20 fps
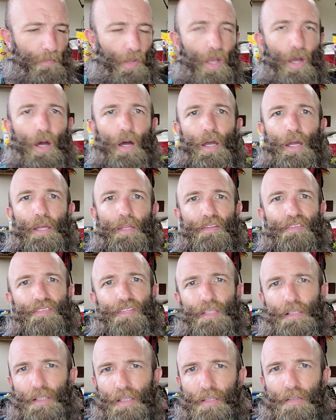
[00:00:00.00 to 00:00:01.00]
And the
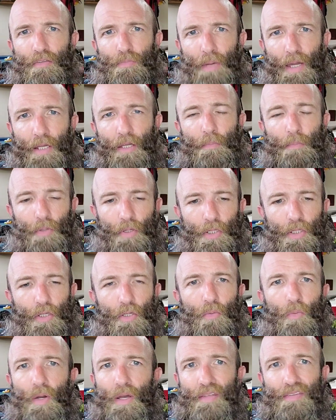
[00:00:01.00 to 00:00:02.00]
seat leans back a pretty
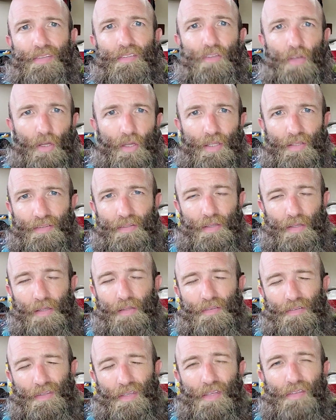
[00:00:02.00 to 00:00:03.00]
good ways.
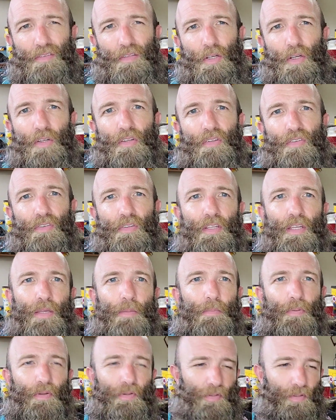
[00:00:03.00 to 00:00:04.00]
It's easier to
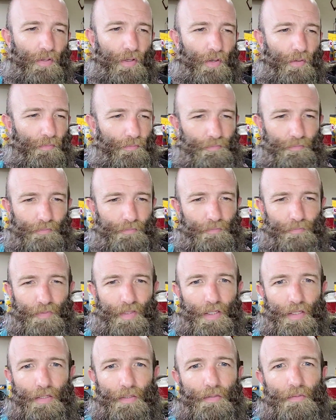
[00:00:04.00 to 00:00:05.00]
sleep,
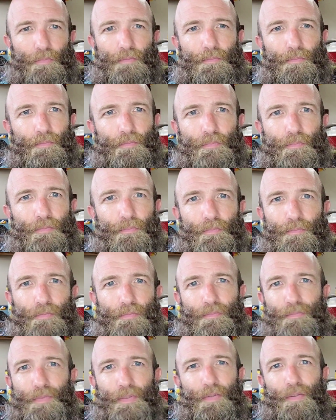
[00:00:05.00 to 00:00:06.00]
than
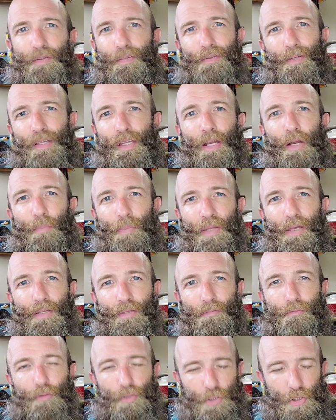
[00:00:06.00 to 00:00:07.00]
an
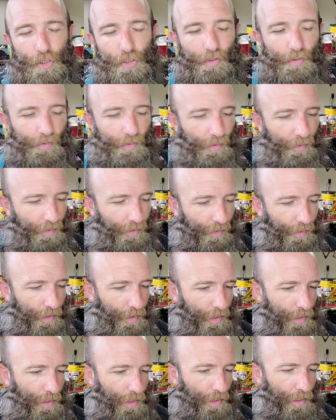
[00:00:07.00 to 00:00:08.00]
airplane, for sure.
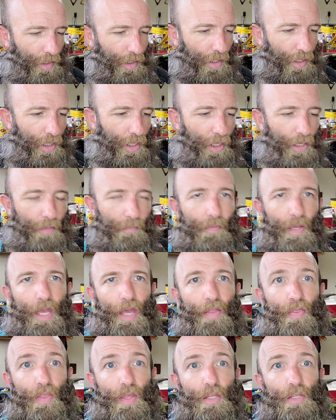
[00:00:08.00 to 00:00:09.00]

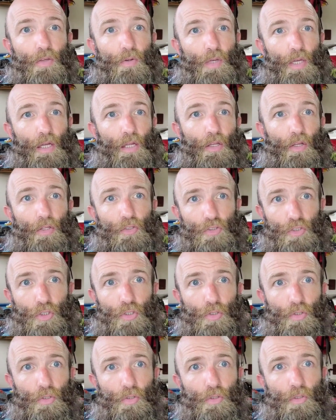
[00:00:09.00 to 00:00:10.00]
And then you get
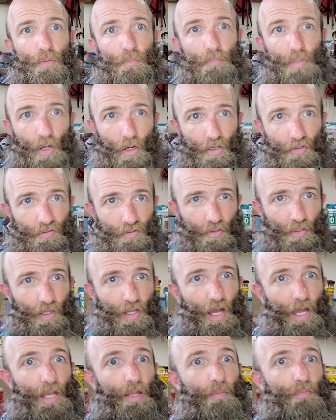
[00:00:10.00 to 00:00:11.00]
two
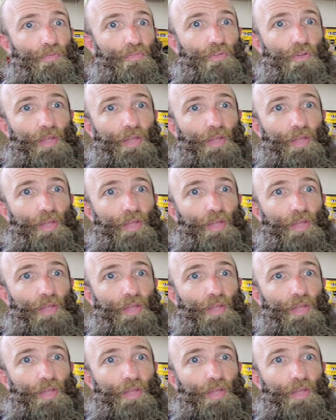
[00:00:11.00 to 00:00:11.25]
personal items.